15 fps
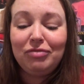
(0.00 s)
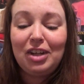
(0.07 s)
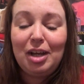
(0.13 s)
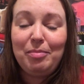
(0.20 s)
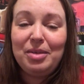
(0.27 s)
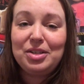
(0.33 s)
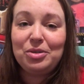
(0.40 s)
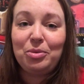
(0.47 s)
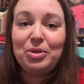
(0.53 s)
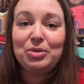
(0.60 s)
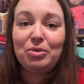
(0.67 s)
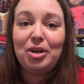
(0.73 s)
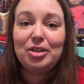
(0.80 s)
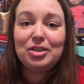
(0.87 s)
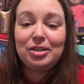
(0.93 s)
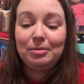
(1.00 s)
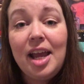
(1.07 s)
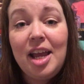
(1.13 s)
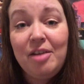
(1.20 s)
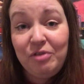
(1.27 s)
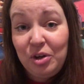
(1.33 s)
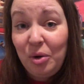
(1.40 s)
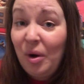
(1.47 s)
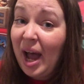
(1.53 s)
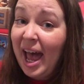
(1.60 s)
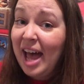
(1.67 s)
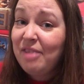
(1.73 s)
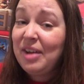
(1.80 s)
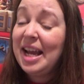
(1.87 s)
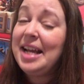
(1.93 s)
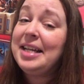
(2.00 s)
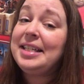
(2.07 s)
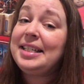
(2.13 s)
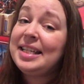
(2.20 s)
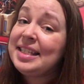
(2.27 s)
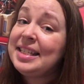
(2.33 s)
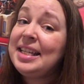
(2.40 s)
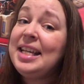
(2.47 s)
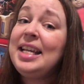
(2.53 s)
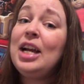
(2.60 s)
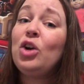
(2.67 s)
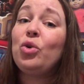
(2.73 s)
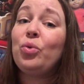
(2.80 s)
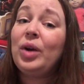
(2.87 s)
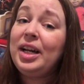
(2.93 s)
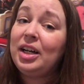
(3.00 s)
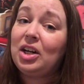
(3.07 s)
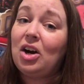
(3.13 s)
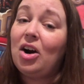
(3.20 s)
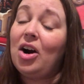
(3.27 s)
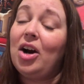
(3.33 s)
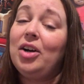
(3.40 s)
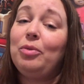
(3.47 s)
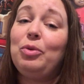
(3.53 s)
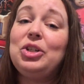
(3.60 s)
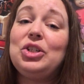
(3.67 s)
I miss Toys R Us. If you have a Disney credit card,